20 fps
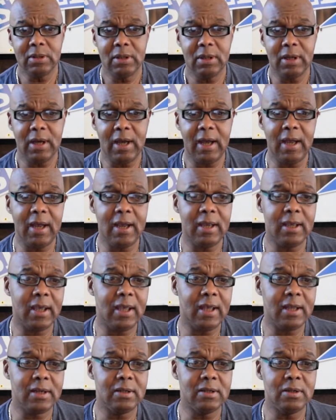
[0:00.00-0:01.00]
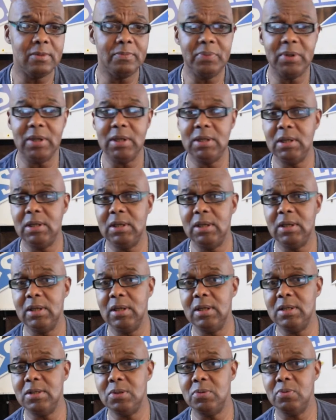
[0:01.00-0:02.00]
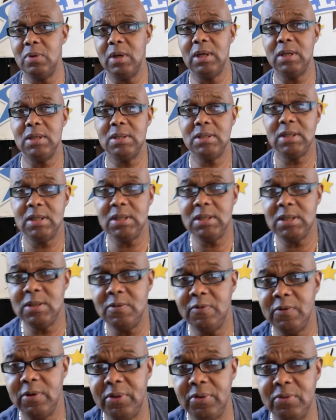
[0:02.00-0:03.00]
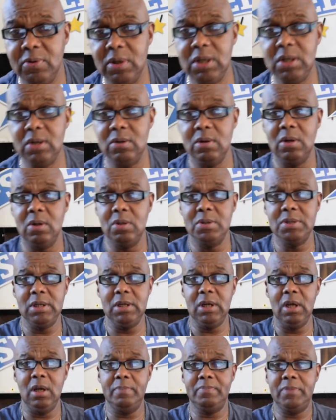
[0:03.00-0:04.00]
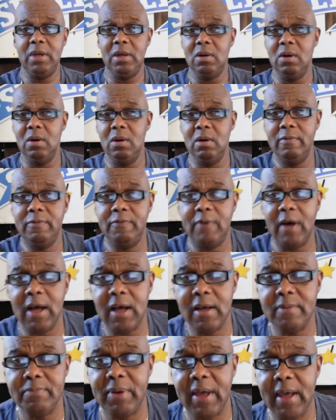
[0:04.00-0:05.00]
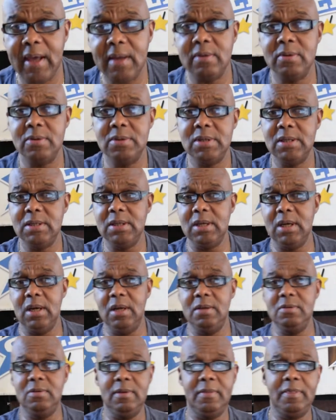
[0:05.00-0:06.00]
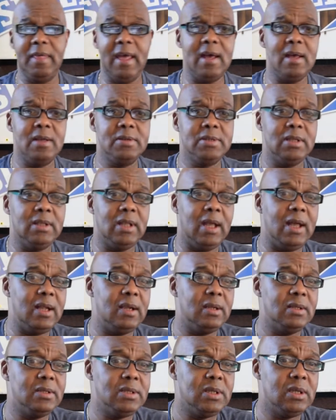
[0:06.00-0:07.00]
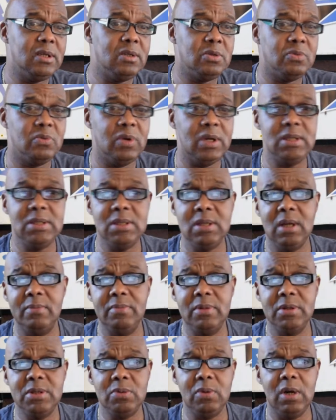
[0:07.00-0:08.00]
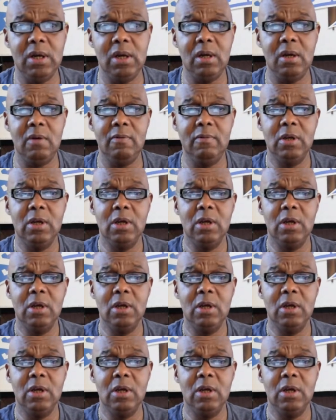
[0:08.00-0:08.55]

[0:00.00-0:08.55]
I got an opinion in this race. This is for three-year-olds and up. They're going five panels. It's a $100,000. It's race number 12.